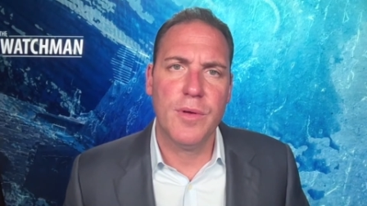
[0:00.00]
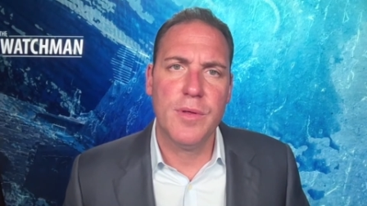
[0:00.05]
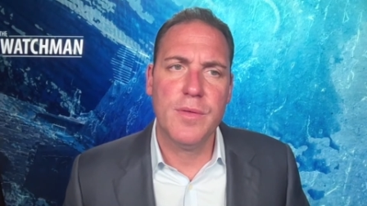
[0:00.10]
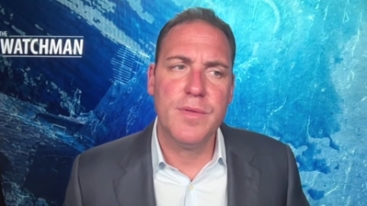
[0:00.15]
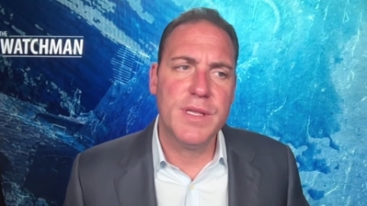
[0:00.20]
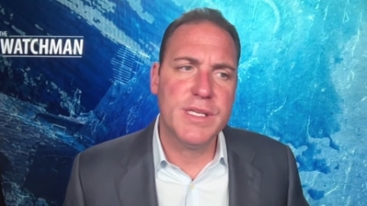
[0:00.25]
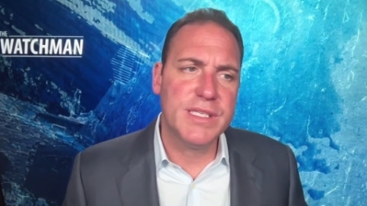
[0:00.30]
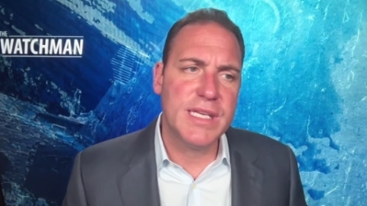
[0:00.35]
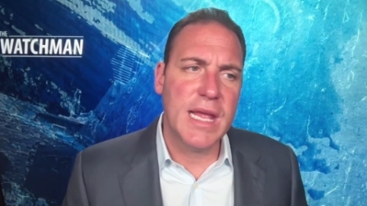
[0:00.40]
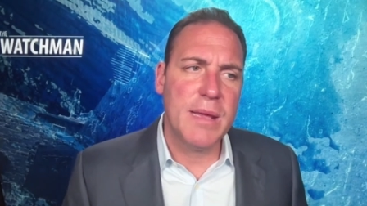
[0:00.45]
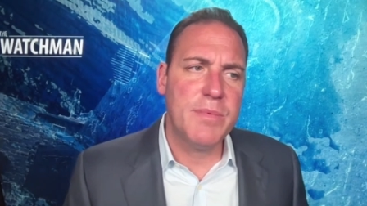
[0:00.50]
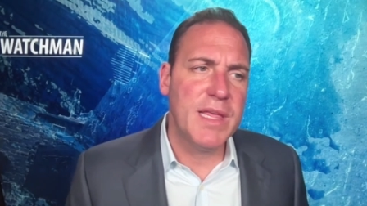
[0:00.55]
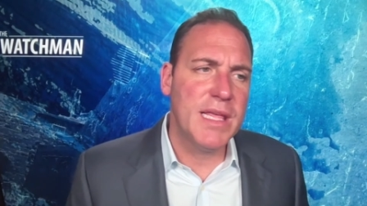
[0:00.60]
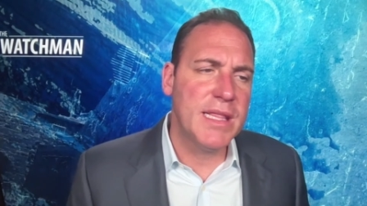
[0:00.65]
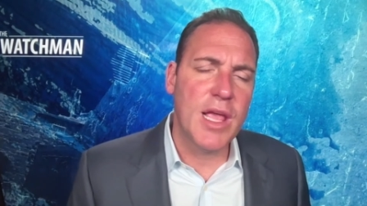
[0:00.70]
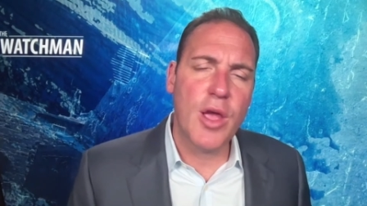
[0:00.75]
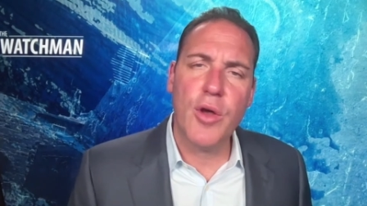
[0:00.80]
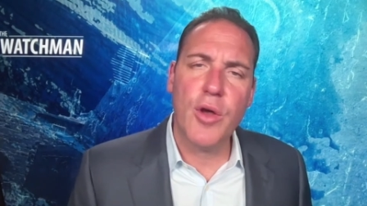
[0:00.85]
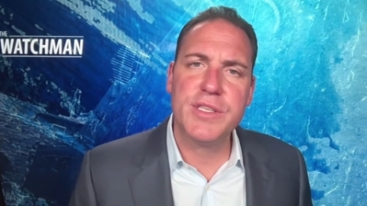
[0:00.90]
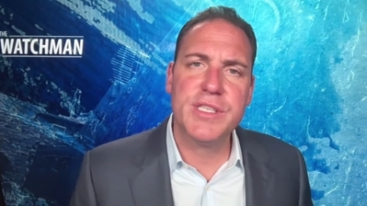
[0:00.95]
The same thing
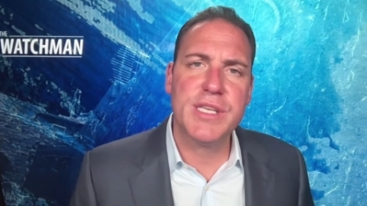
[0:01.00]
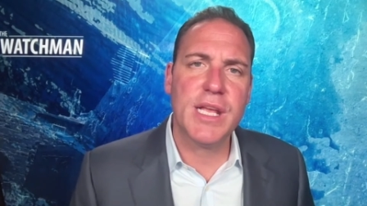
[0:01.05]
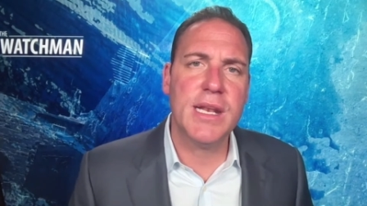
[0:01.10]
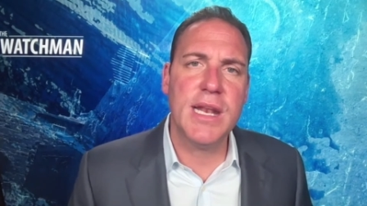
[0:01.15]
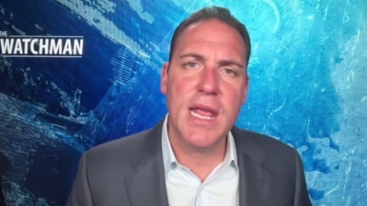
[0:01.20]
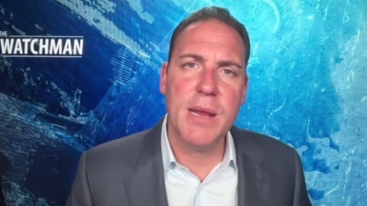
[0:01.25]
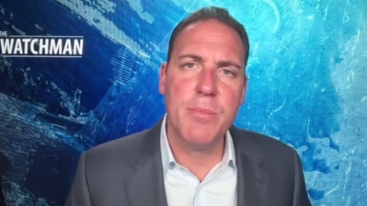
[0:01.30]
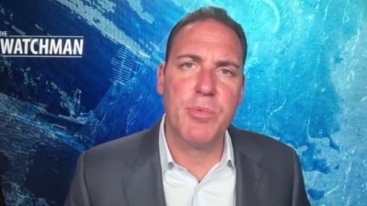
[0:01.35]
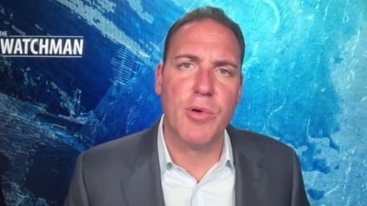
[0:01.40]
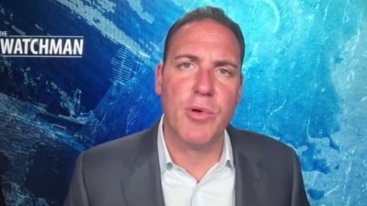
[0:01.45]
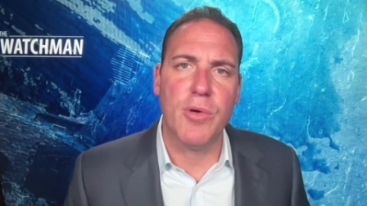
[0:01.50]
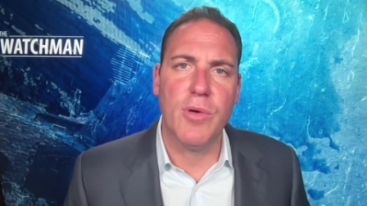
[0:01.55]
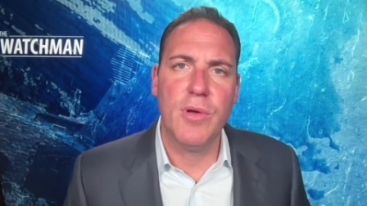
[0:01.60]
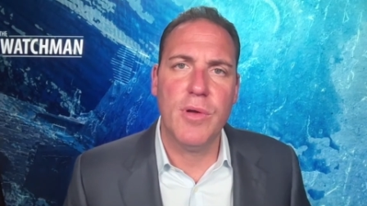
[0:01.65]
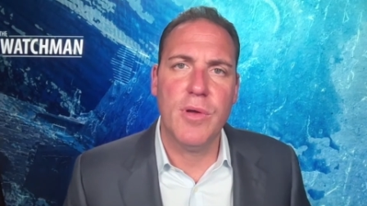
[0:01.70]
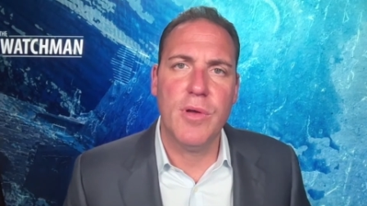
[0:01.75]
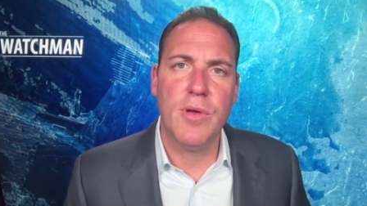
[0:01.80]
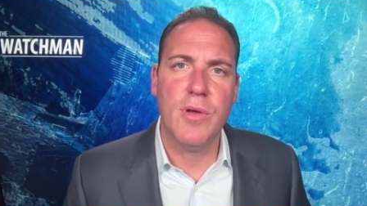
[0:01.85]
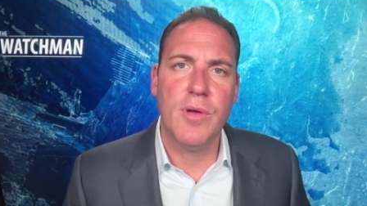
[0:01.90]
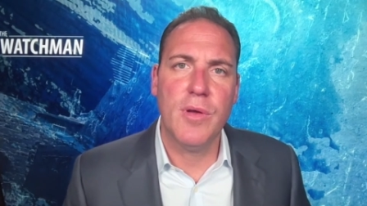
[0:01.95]
they all said in April.
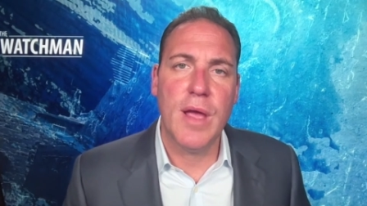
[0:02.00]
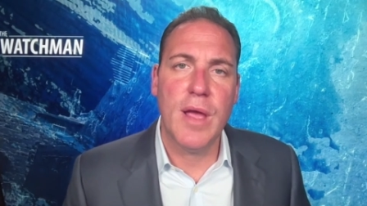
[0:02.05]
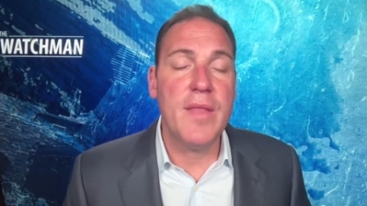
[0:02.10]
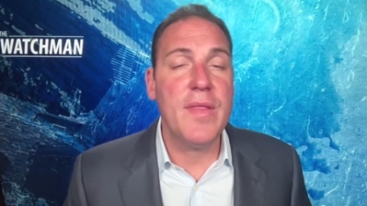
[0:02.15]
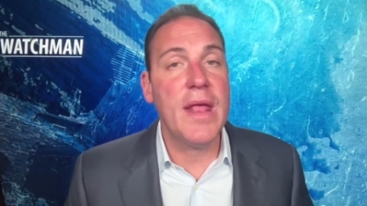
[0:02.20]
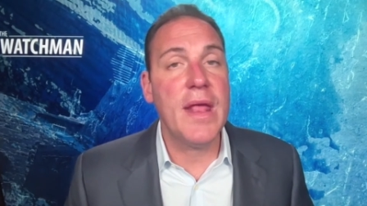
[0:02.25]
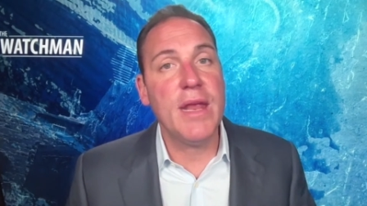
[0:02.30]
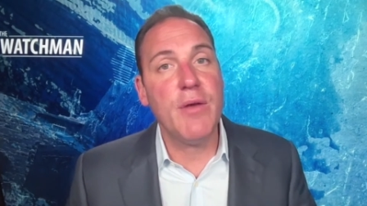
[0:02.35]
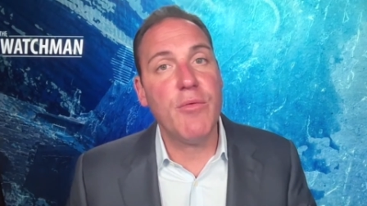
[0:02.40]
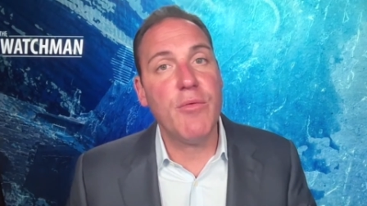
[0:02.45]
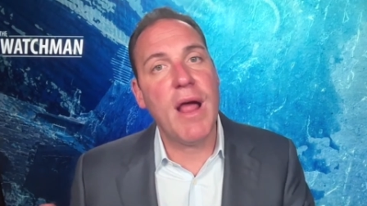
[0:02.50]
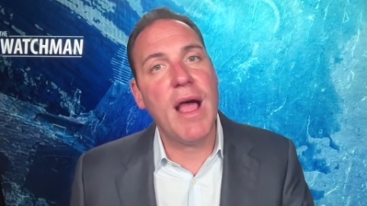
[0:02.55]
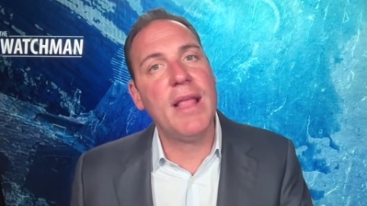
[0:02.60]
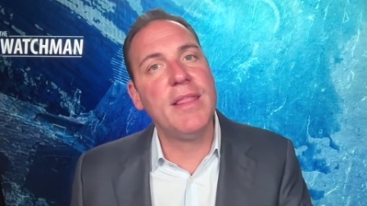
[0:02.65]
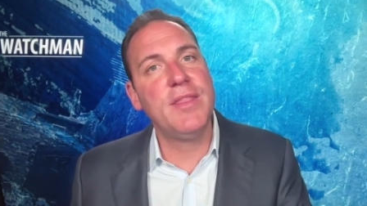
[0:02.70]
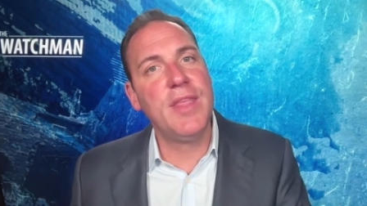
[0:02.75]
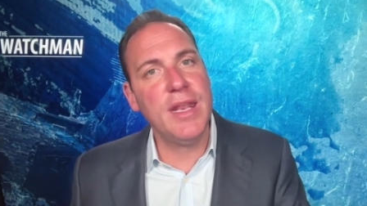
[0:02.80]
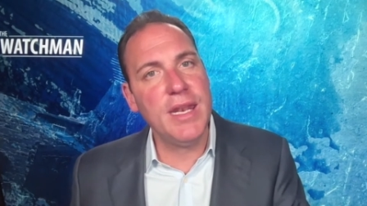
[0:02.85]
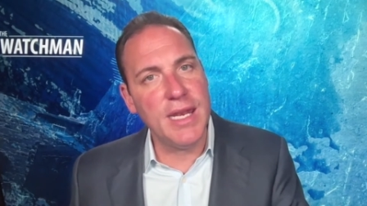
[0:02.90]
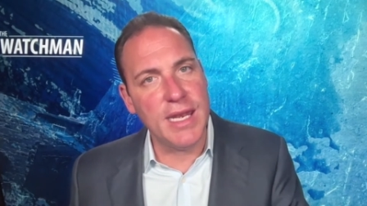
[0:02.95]
And then
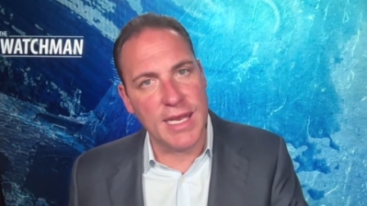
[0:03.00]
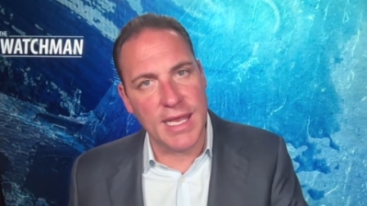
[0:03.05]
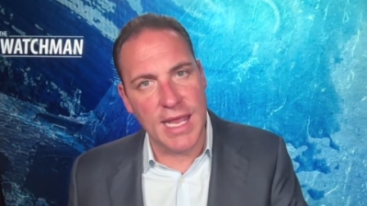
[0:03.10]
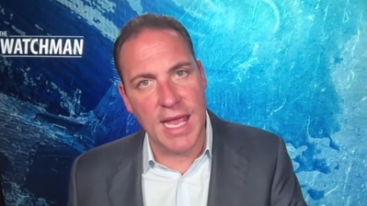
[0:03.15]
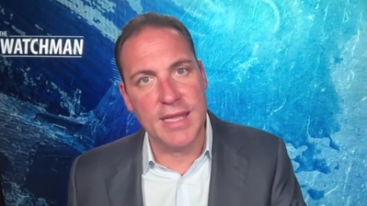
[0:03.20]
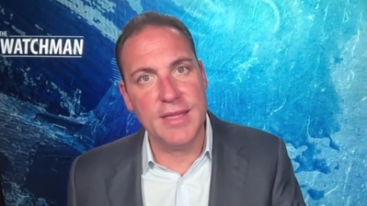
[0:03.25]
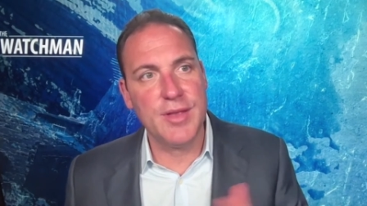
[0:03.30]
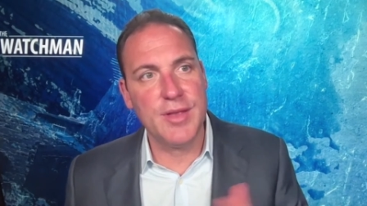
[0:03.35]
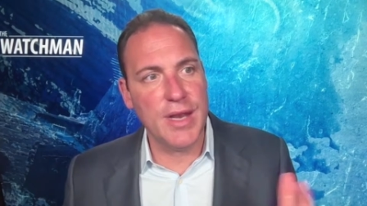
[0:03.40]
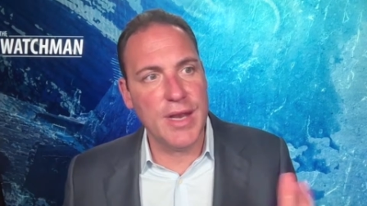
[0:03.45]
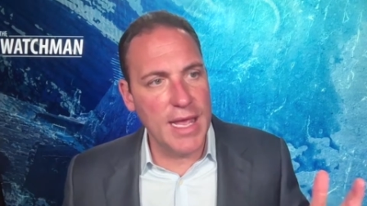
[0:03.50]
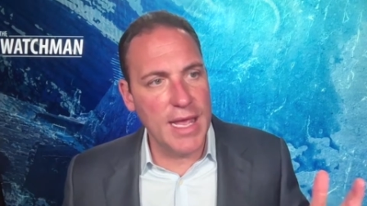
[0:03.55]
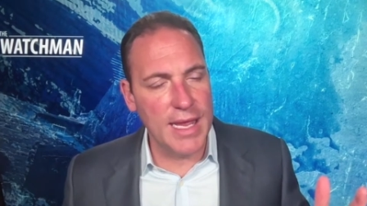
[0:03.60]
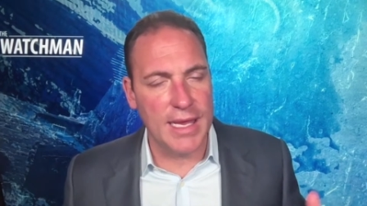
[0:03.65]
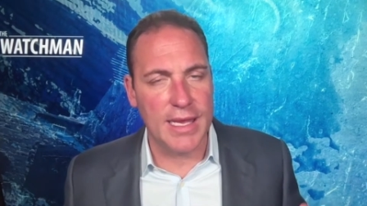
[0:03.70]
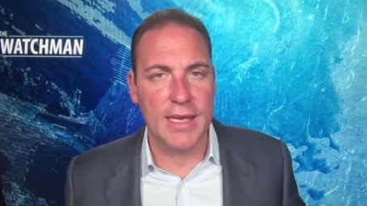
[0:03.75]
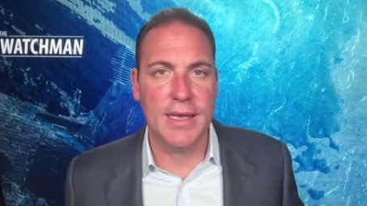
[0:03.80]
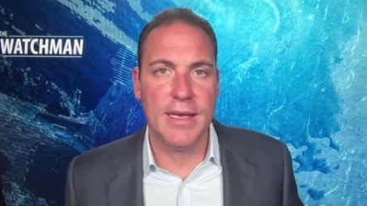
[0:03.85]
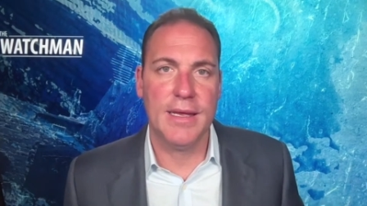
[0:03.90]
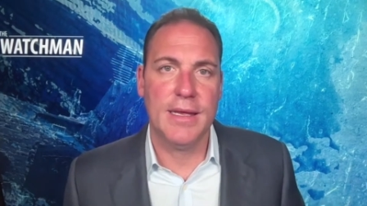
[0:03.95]
Iran did it again
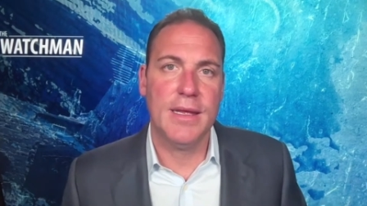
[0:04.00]
today.